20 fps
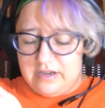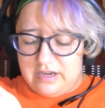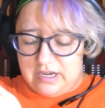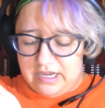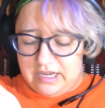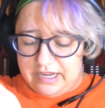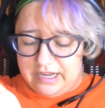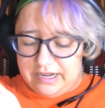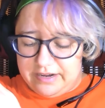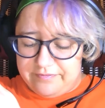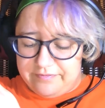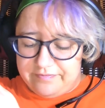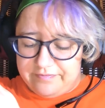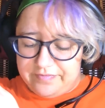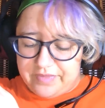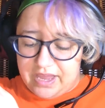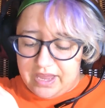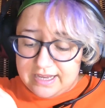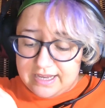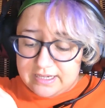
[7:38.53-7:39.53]
I
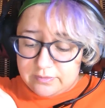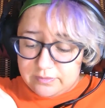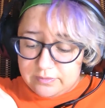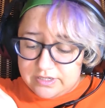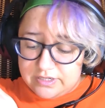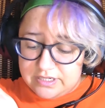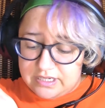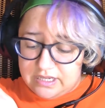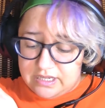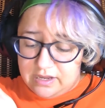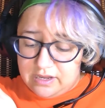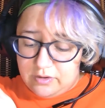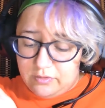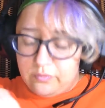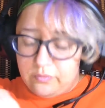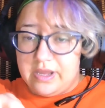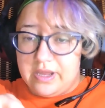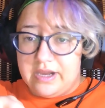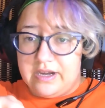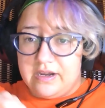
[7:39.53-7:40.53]
guess we'll see
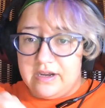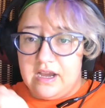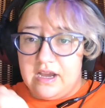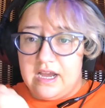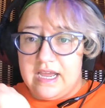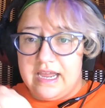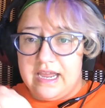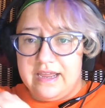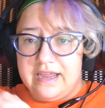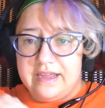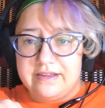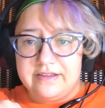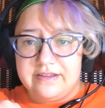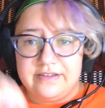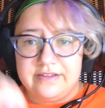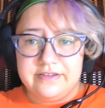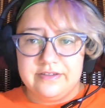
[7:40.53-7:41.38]
when I